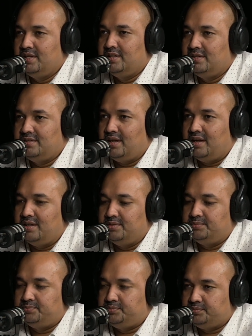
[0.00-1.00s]
Second,
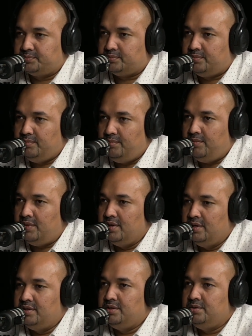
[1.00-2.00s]

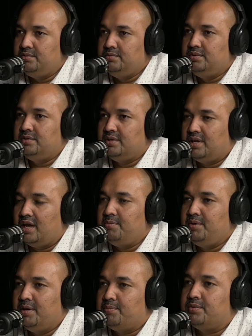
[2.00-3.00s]
a dune can
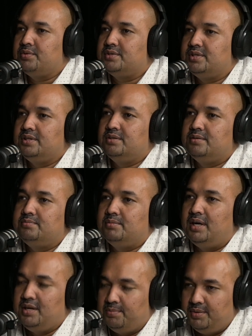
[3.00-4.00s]
be approached in
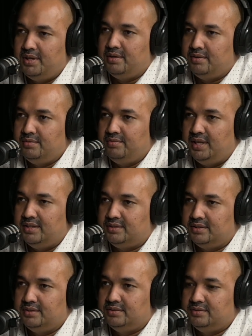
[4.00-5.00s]
multiple
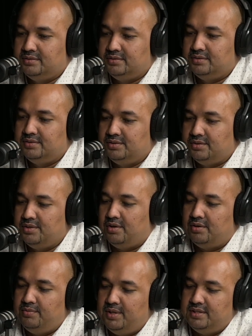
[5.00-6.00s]
ways. So
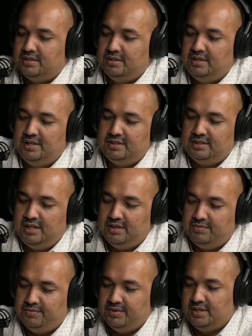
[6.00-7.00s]
always, let's take,
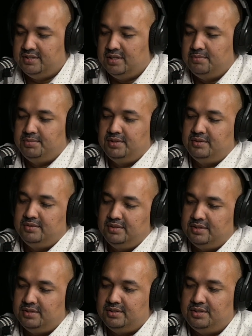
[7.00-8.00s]
for example,
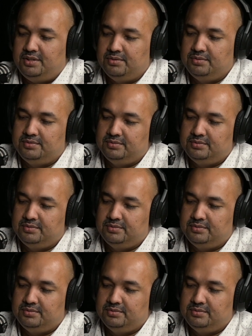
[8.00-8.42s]
this is a dune.